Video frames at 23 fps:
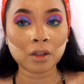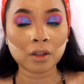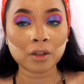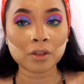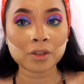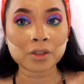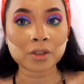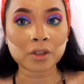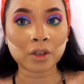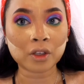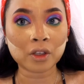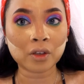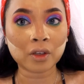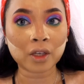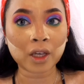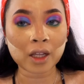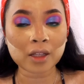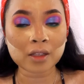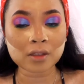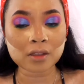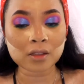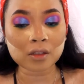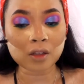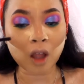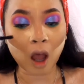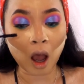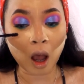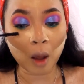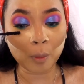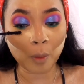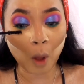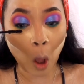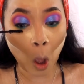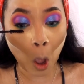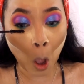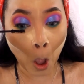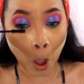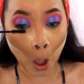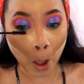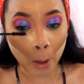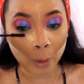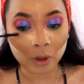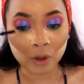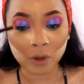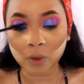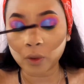So you can stop
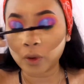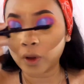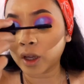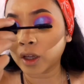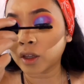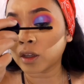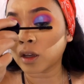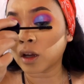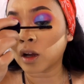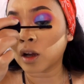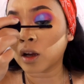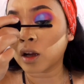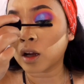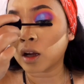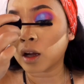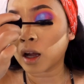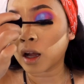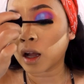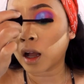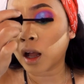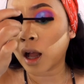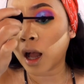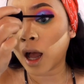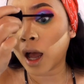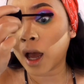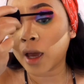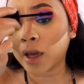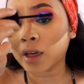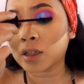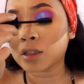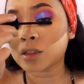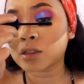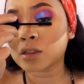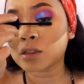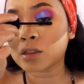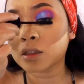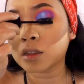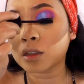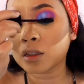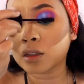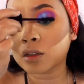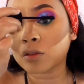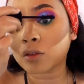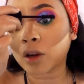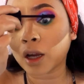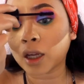doing your eyes
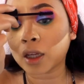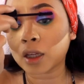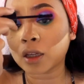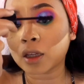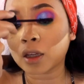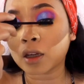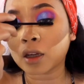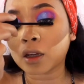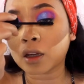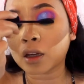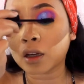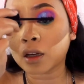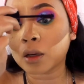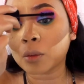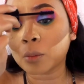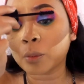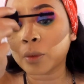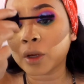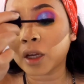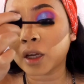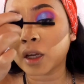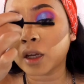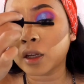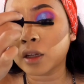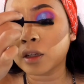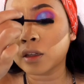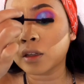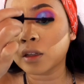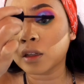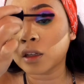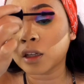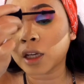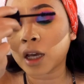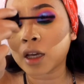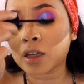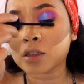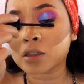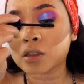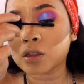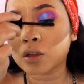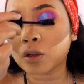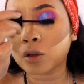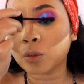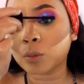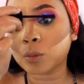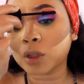right here, but you guys
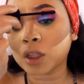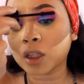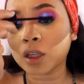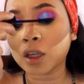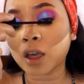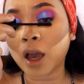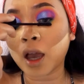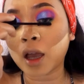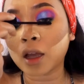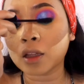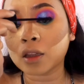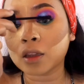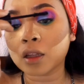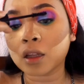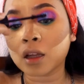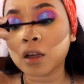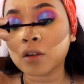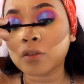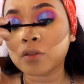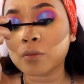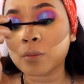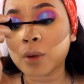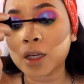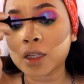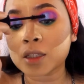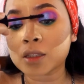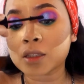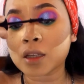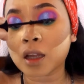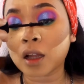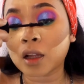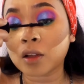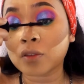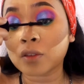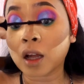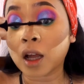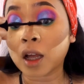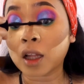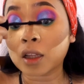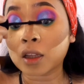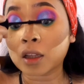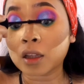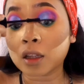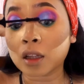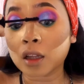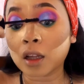know me, I love myself. I
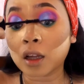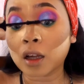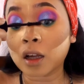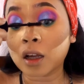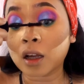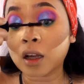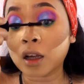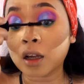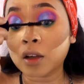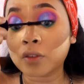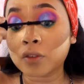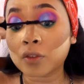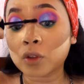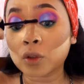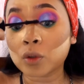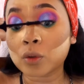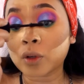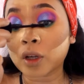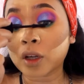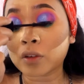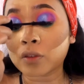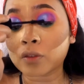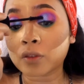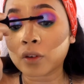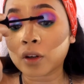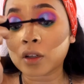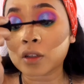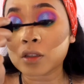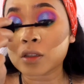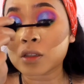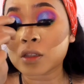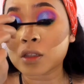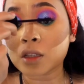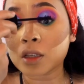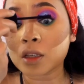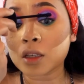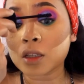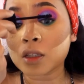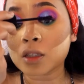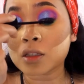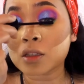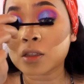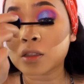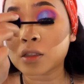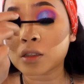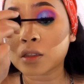love to wear
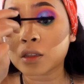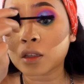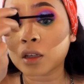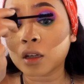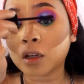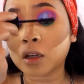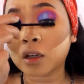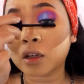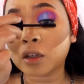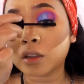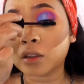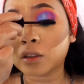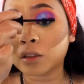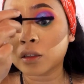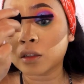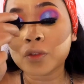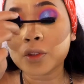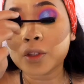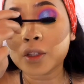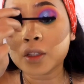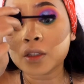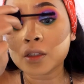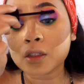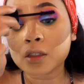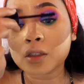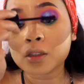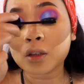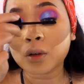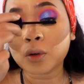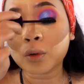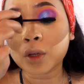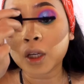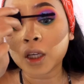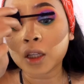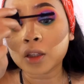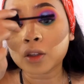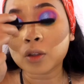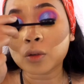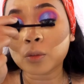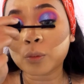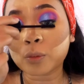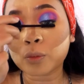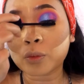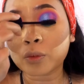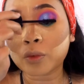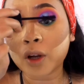falsies, so this is a way to
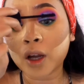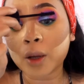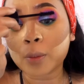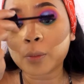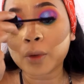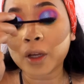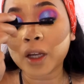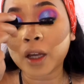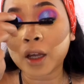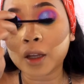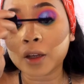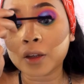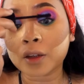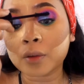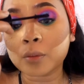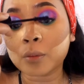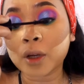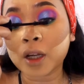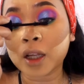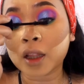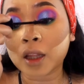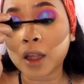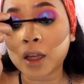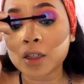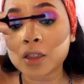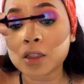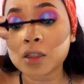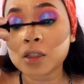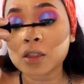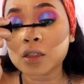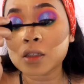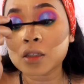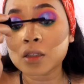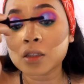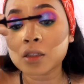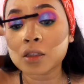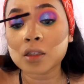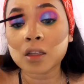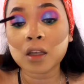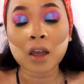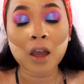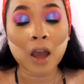prep my lashes.